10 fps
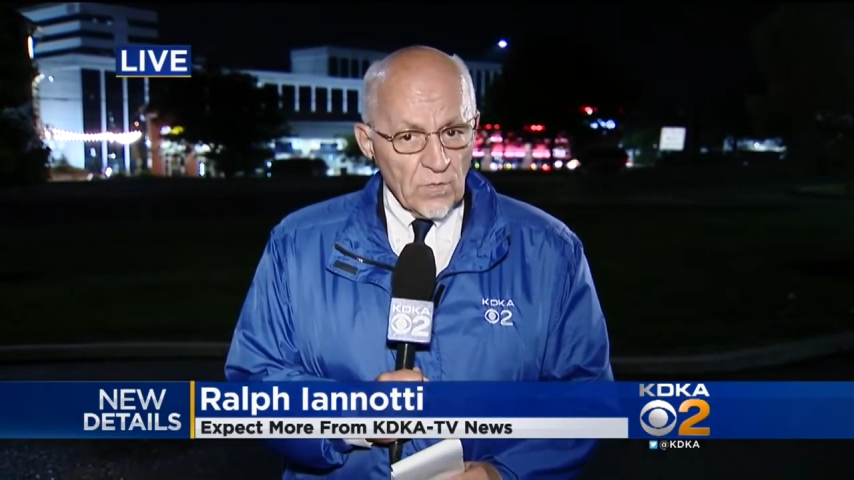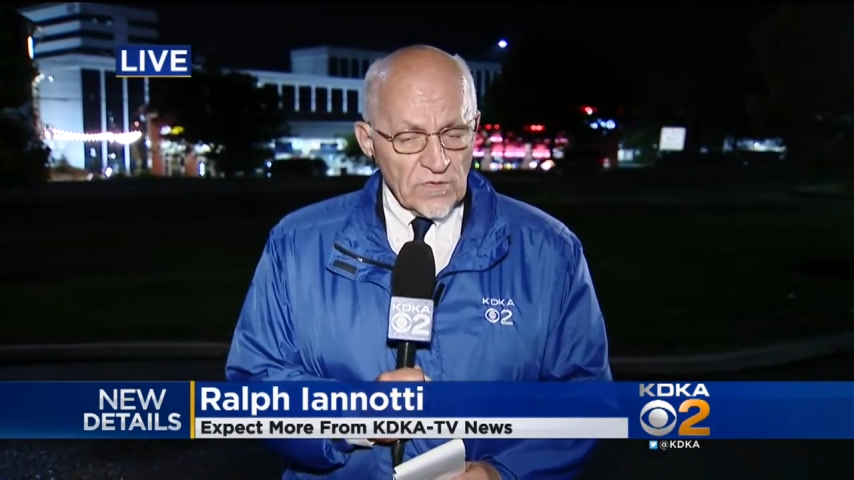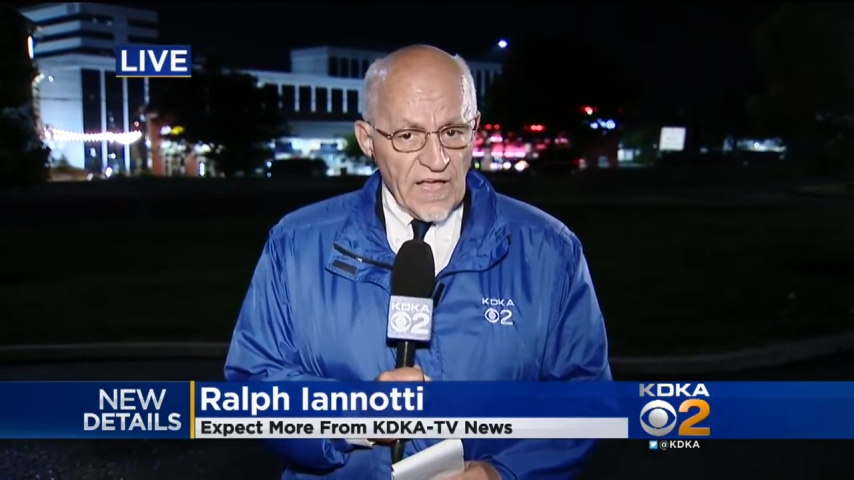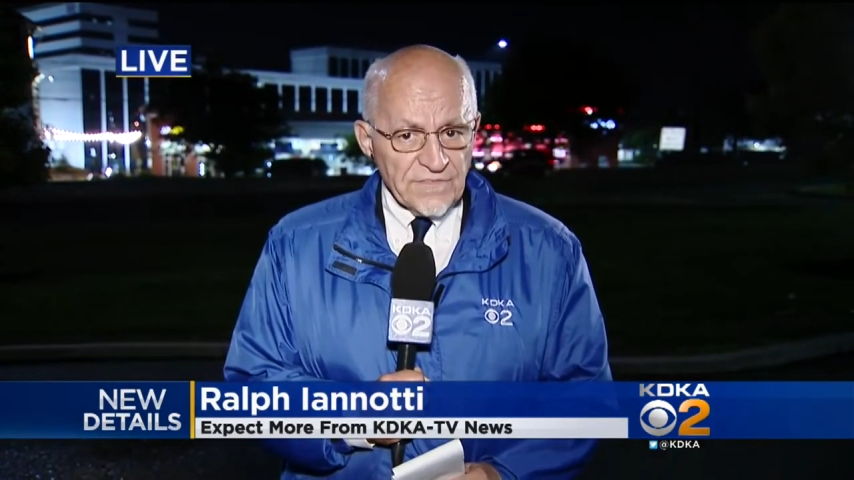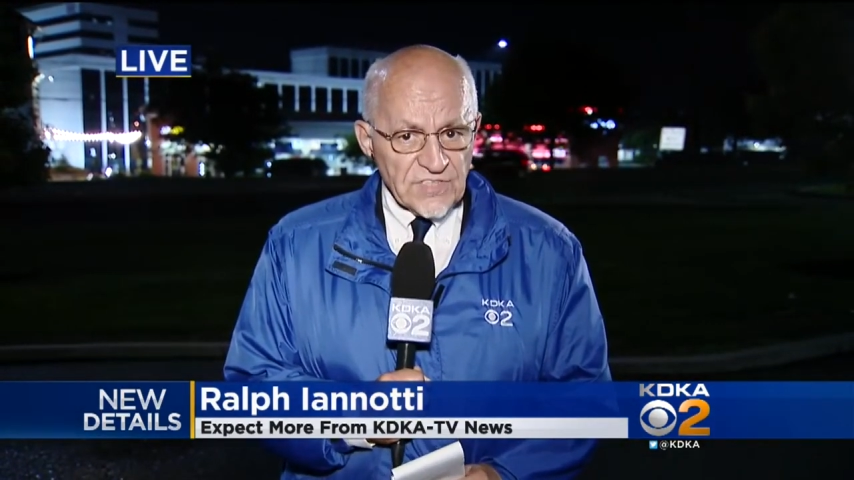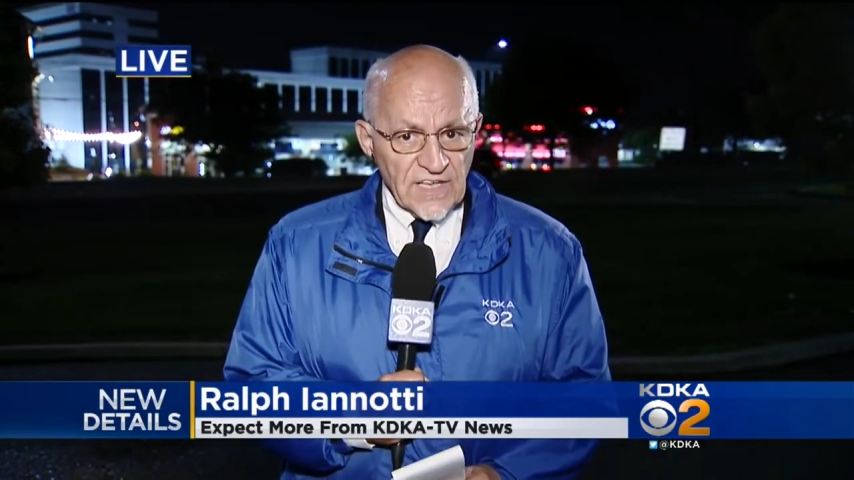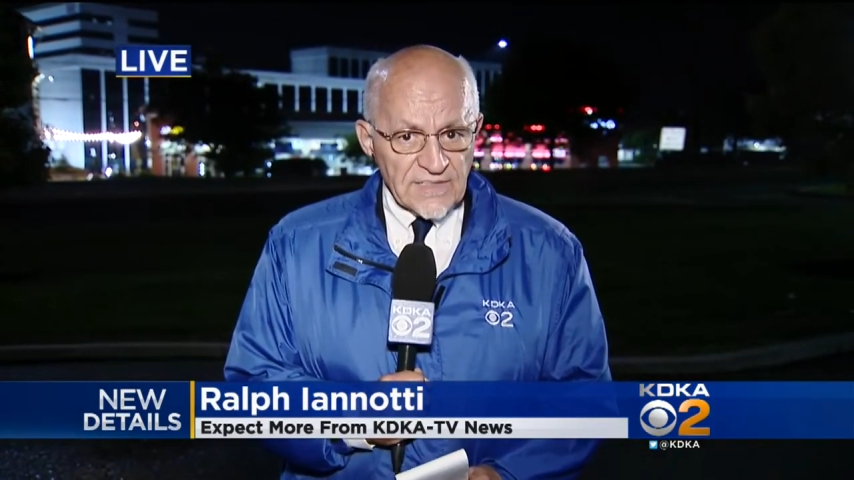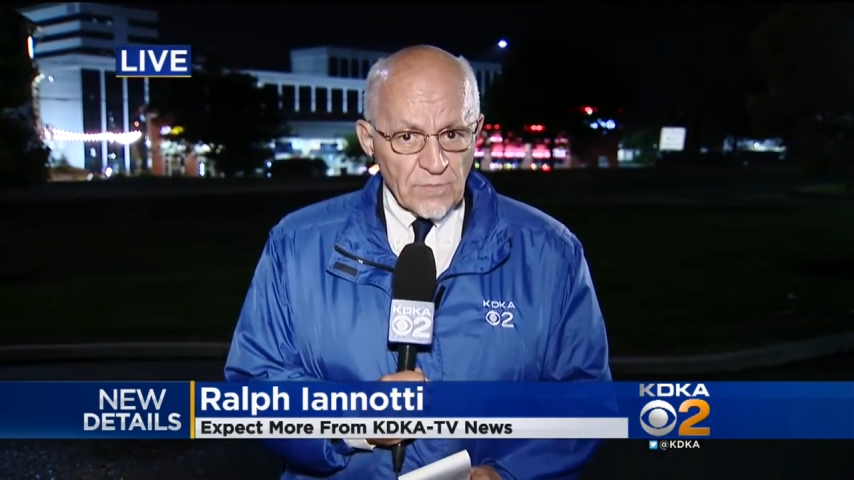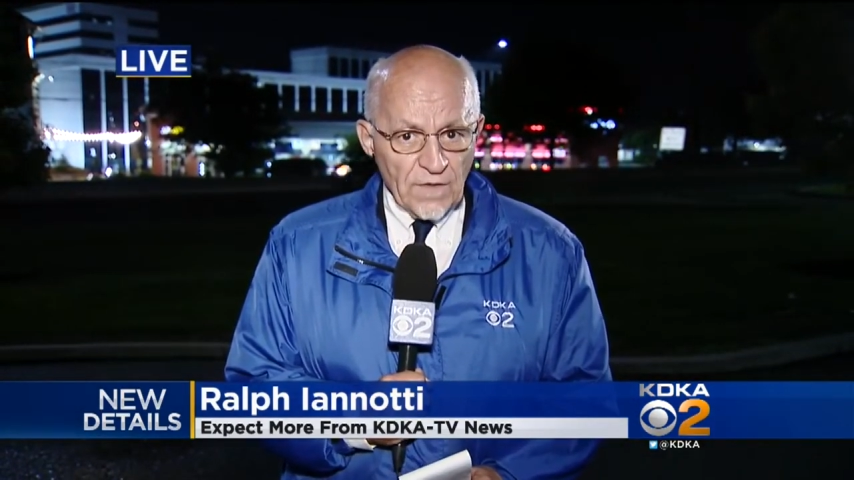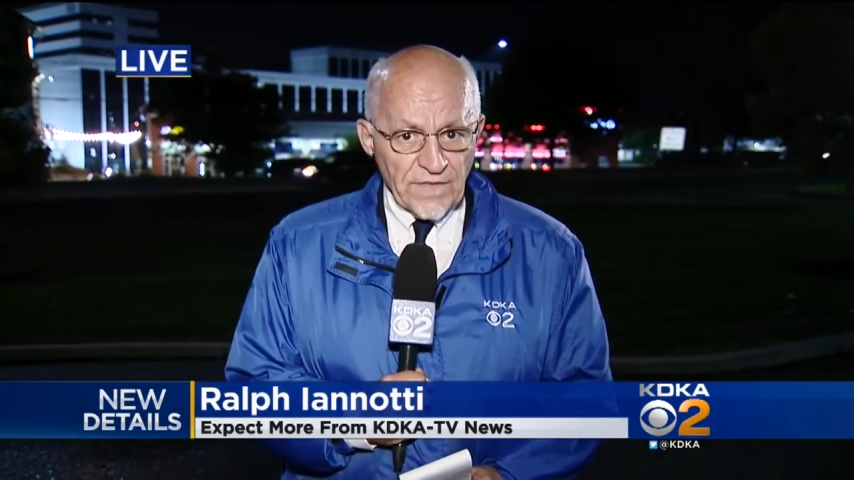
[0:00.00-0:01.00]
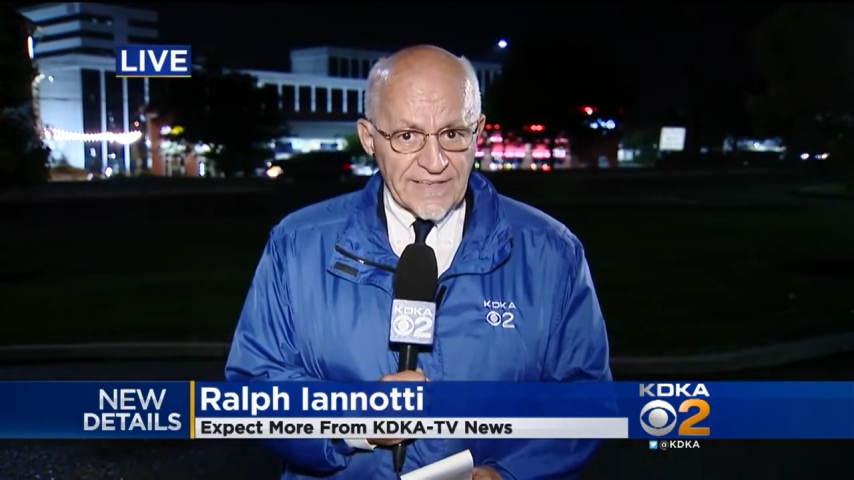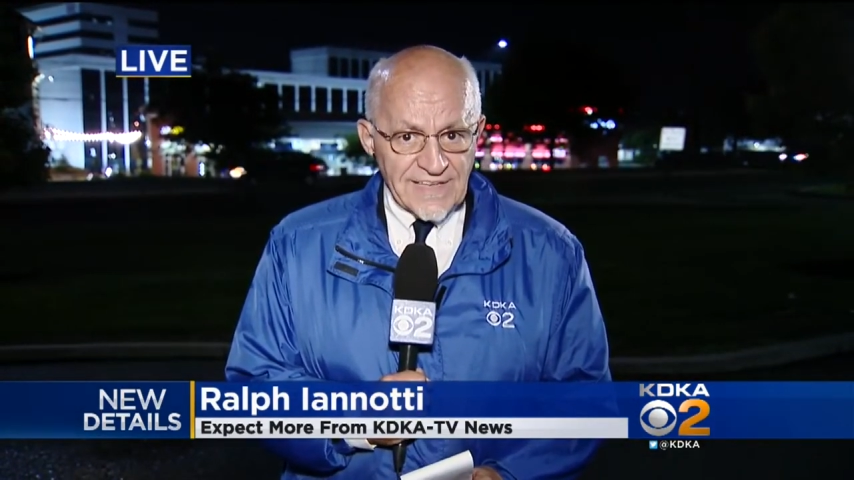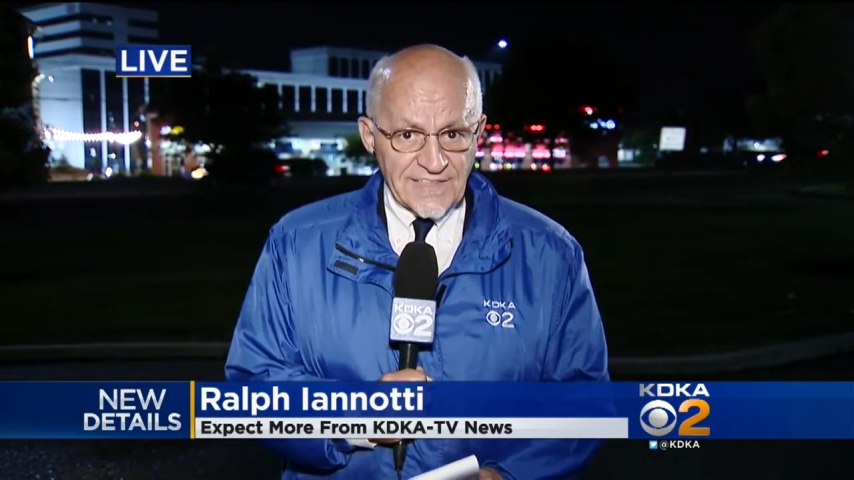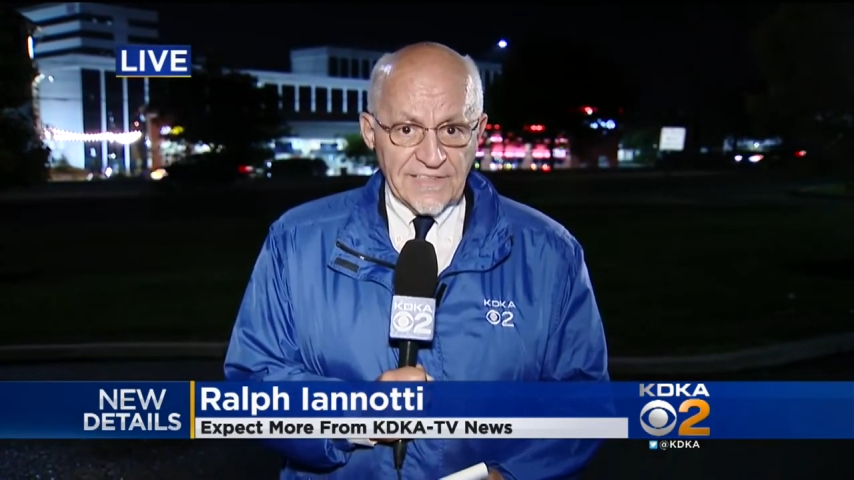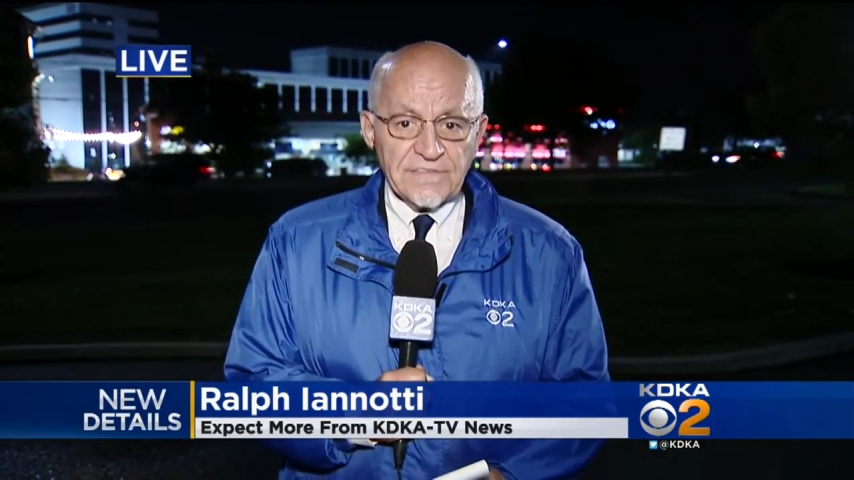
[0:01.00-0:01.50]
We're live tonight. I'm Ralph
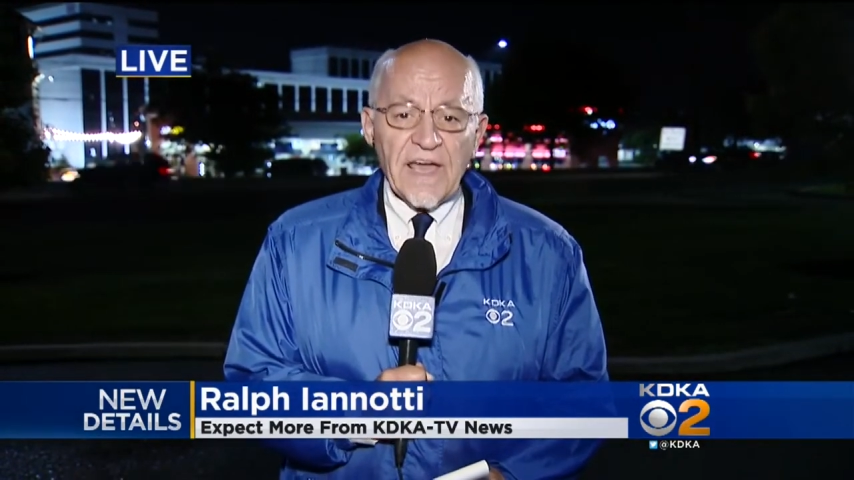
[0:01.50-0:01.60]
Iannotti,